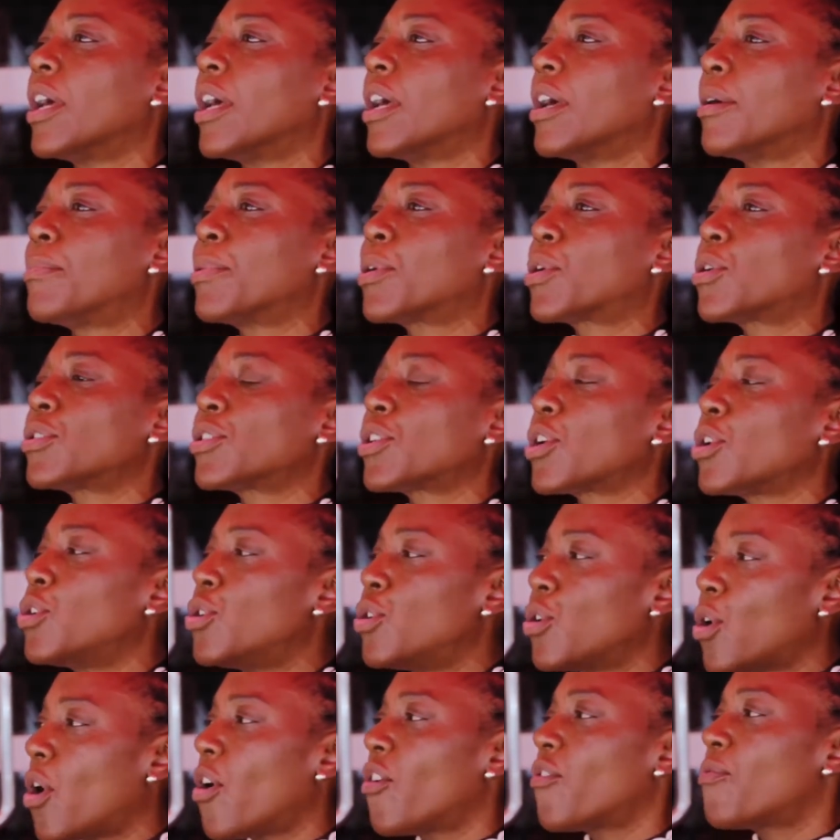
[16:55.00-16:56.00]
Because a
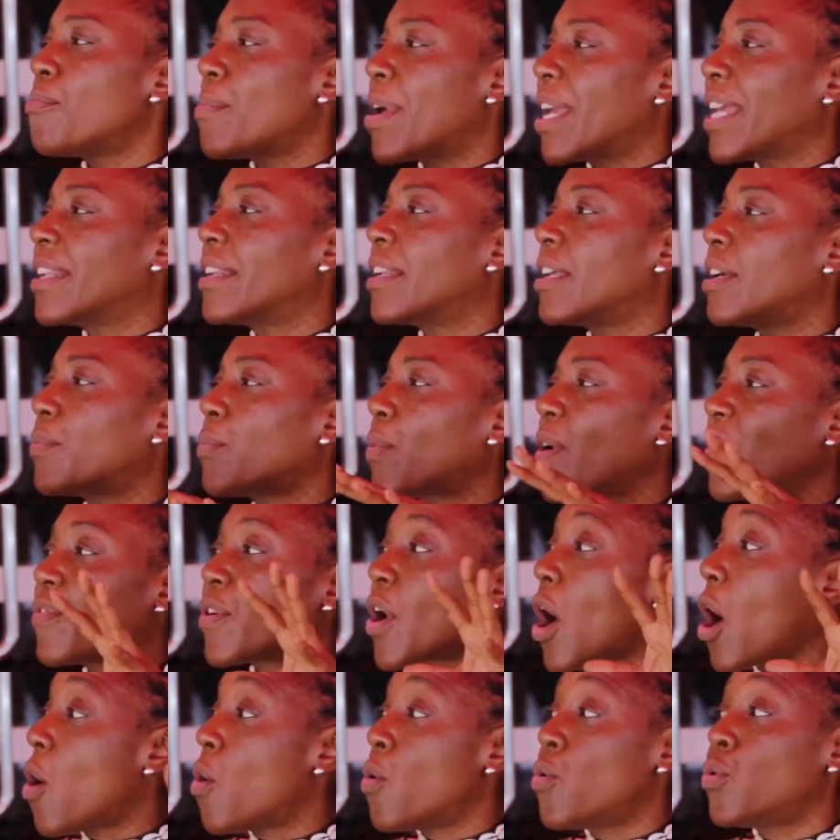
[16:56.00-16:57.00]
lot of men, whether
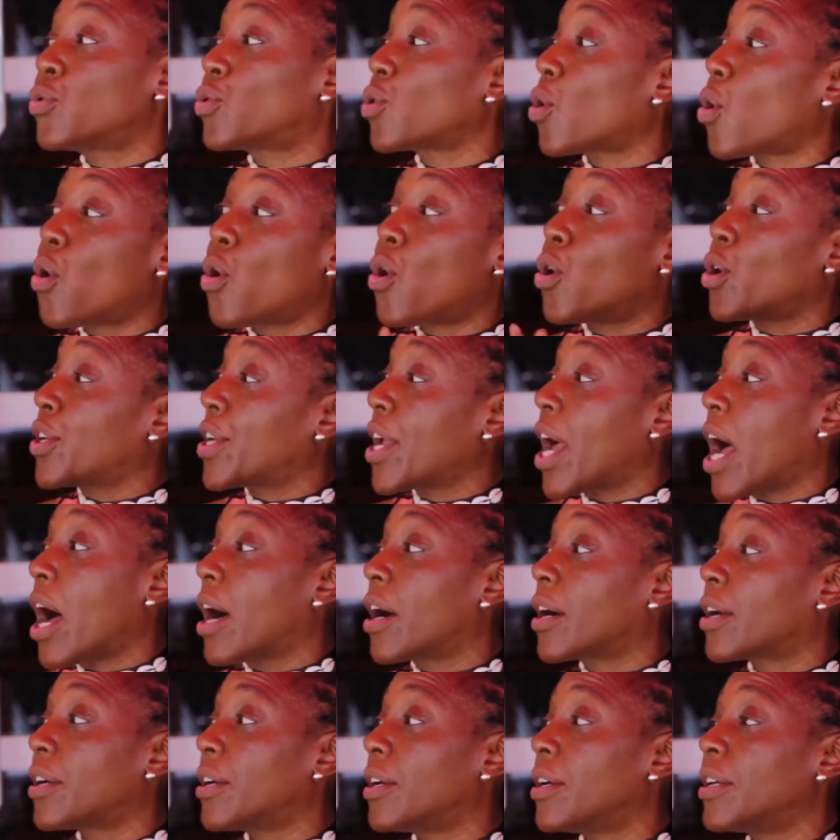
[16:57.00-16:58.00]
old or
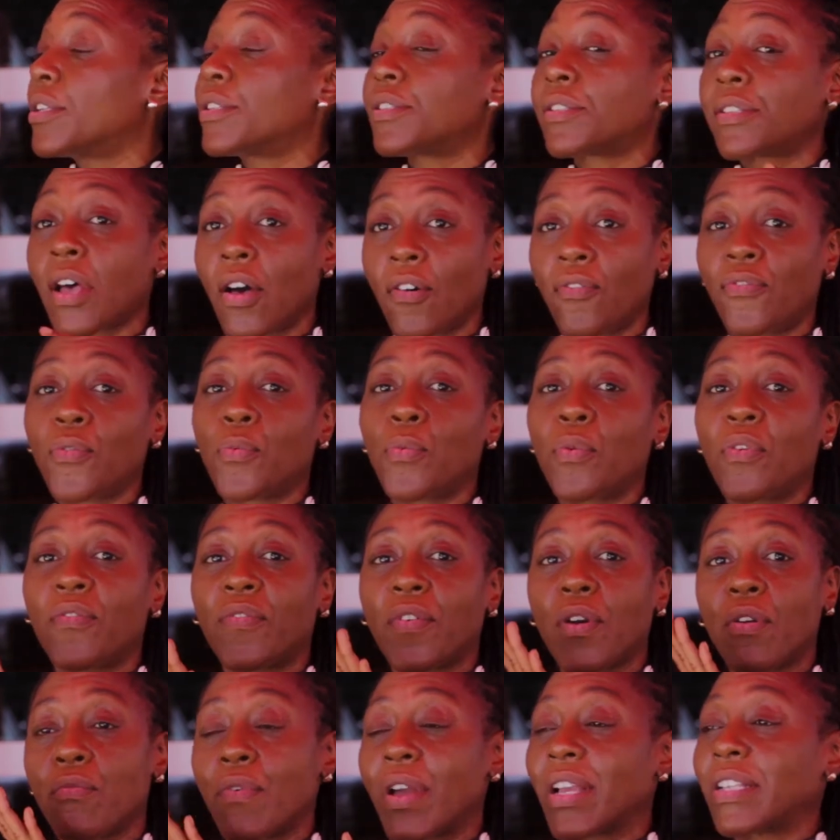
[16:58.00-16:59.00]
young, suffer with
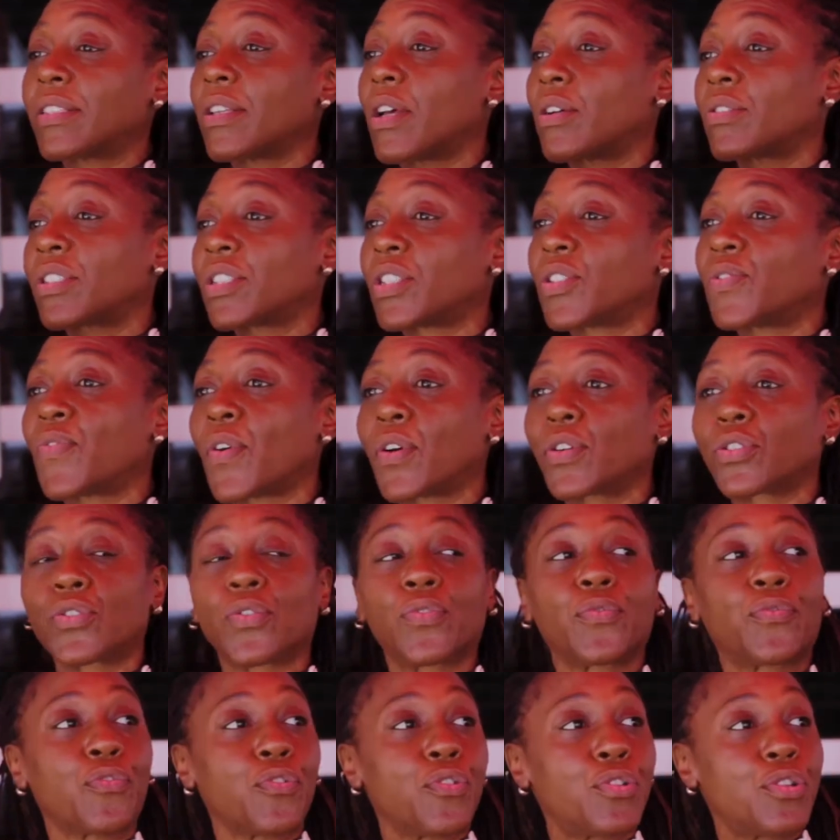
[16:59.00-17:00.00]
erectile
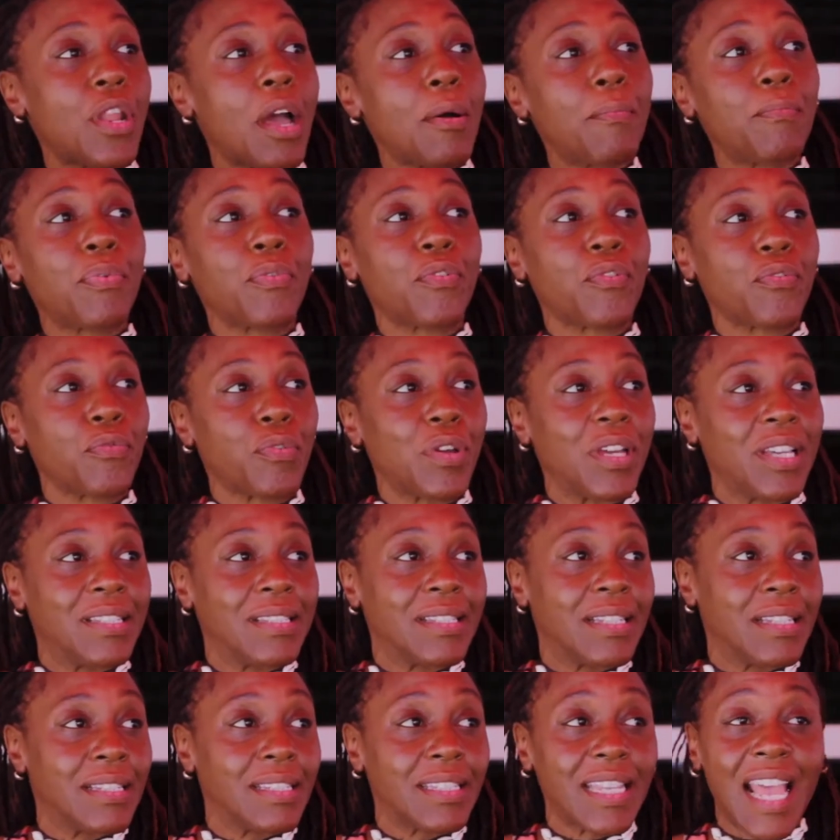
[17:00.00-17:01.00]
dysfunction for a number of
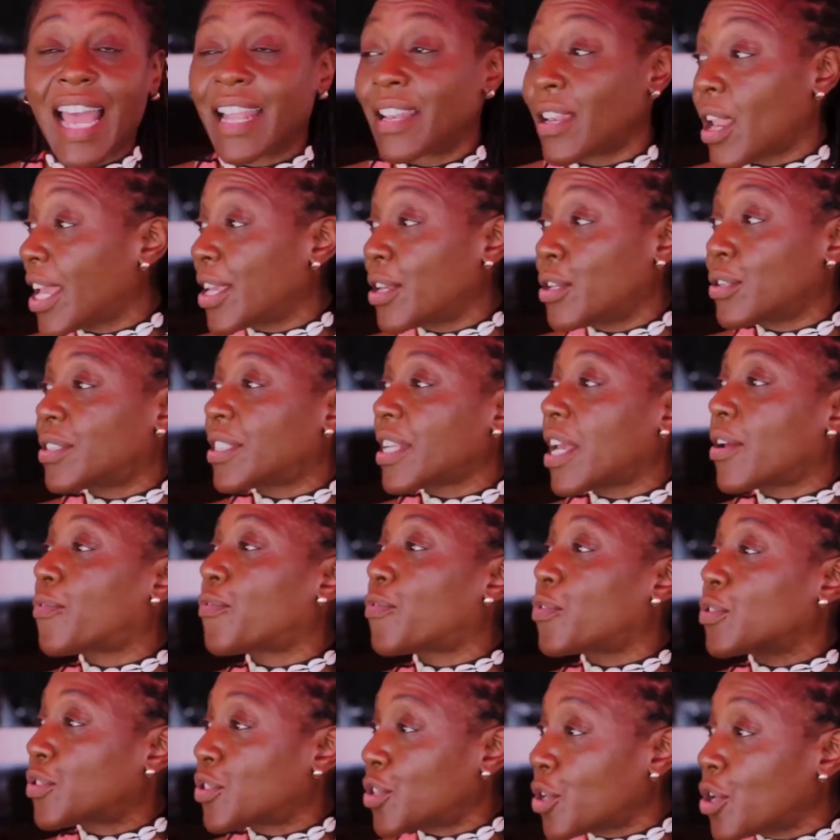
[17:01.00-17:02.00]
reasons. And like you said,
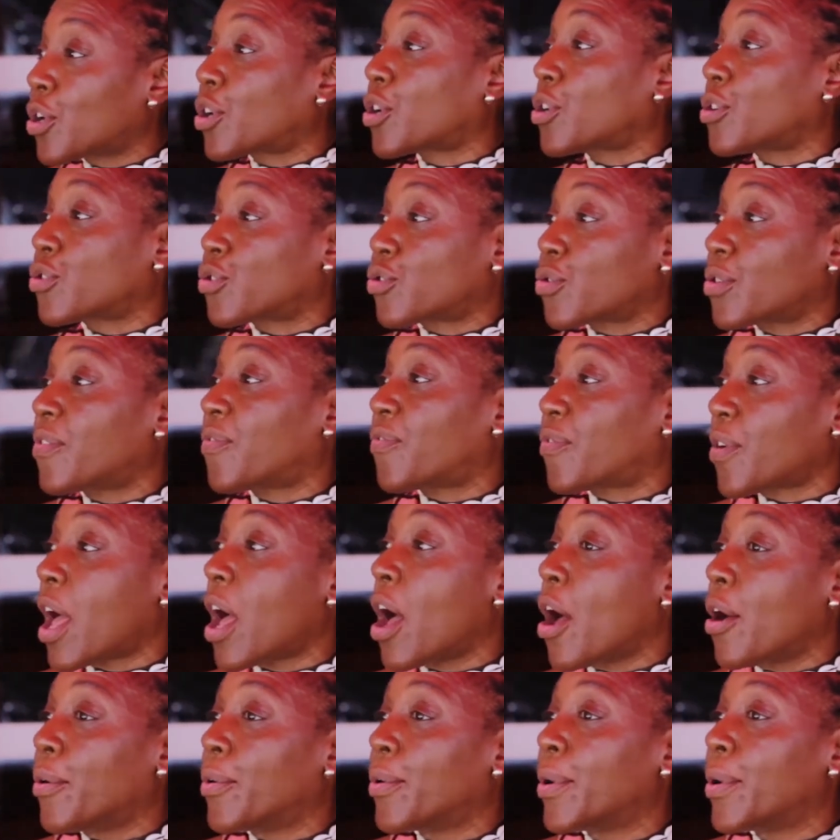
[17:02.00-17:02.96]
for circulatory flow.